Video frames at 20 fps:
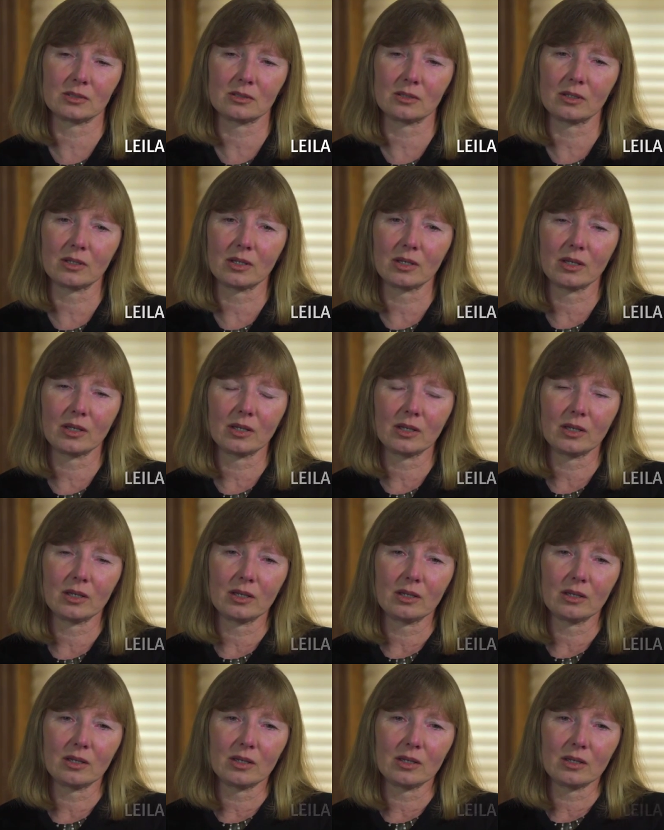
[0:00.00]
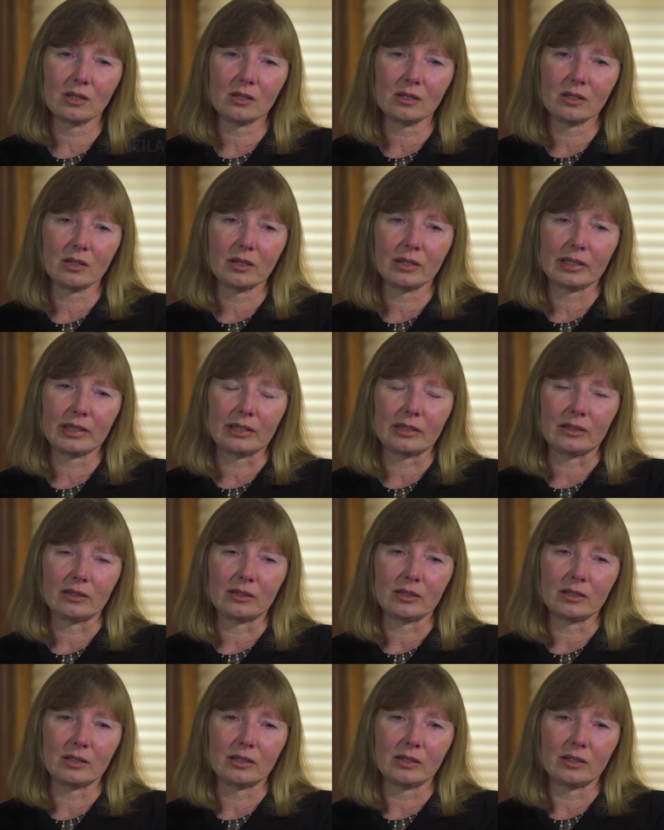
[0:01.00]

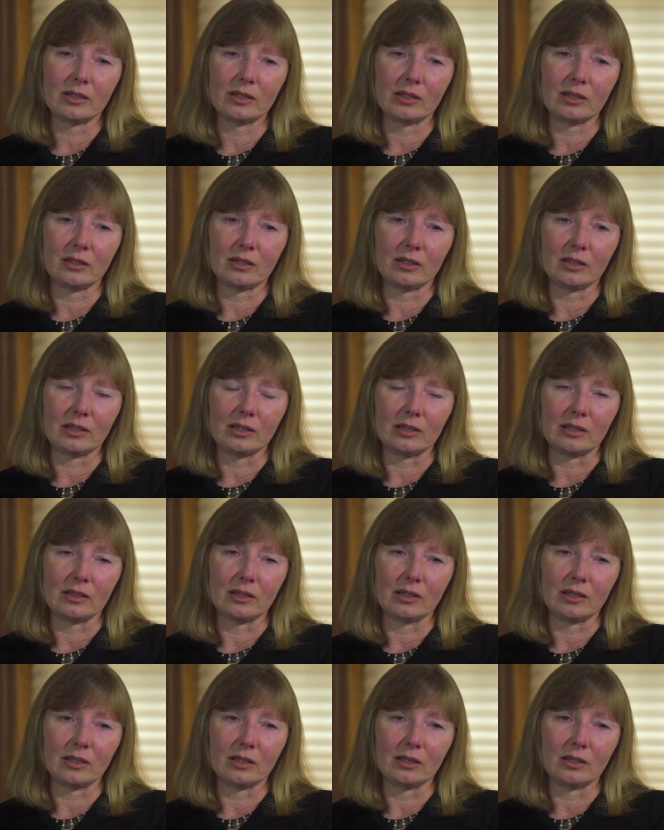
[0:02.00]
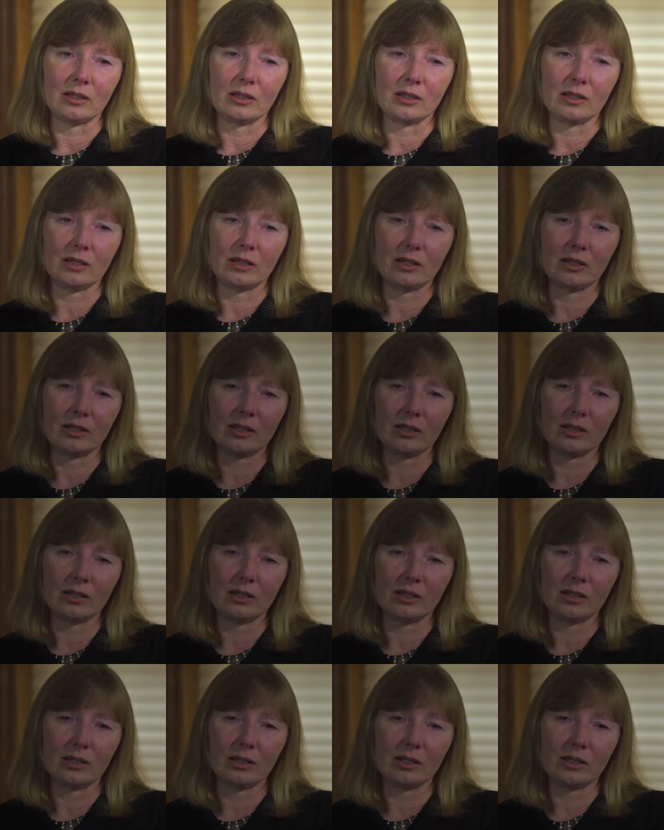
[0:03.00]
[no speech]